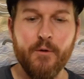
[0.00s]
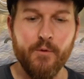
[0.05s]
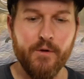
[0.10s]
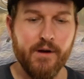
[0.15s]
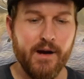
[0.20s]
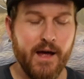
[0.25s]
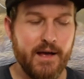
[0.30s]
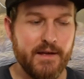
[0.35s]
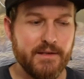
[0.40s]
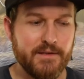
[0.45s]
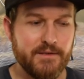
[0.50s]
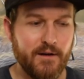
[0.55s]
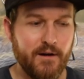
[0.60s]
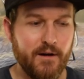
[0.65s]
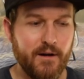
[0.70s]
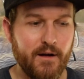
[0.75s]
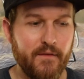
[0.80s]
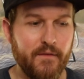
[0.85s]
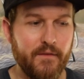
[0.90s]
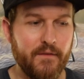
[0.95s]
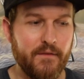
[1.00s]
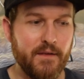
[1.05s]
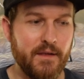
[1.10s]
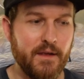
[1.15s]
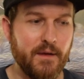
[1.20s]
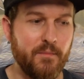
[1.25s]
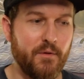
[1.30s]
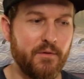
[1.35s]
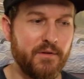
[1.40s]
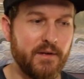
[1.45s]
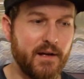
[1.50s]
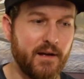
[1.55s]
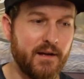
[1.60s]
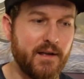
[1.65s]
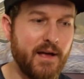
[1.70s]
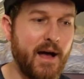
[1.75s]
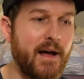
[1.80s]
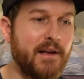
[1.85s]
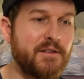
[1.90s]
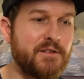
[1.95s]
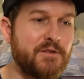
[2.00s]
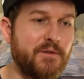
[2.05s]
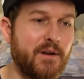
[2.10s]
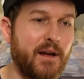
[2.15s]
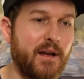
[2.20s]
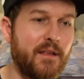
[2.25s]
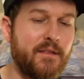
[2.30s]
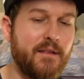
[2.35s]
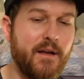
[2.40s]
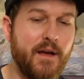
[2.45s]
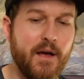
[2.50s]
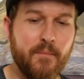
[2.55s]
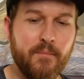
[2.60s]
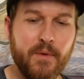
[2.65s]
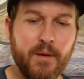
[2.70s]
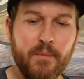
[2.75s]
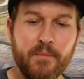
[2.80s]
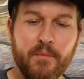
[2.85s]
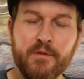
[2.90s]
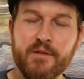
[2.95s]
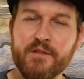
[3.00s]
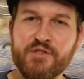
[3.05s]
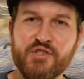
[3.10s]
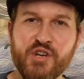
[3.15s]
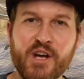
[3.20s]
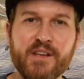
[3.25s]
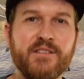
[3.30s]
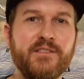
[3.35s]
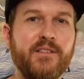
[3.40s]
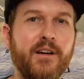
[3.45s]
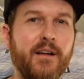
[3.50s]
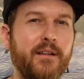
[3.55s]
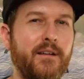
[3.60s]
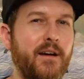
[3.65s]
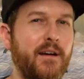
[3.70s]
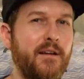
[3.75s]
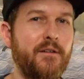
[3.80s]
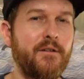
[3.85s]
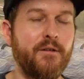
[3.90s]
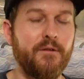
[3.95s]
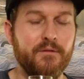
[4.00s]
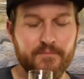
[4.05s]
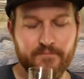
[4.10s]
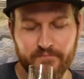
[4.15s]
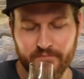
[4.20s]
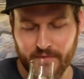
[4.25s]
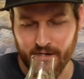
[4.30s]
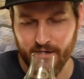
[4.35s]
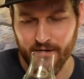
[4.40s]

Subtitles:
whereas on the Bodega Cask Strength, maybe more chestnut kind of note.